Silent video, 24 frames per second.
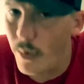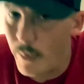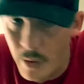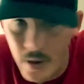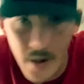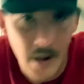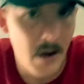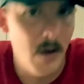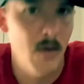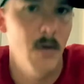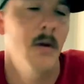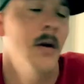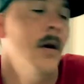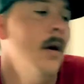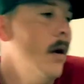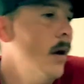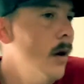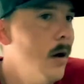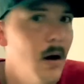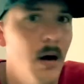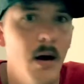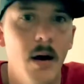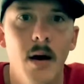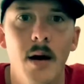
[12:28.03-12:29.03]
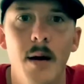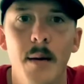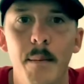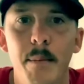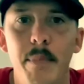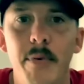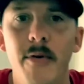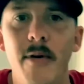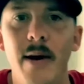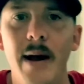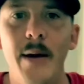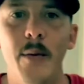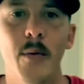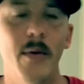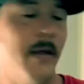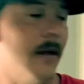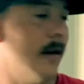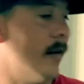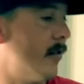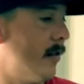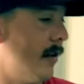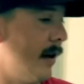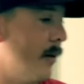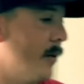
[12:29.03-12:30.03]
out. Play with it,
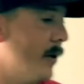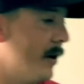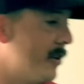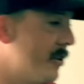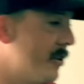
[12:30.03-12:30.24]
see which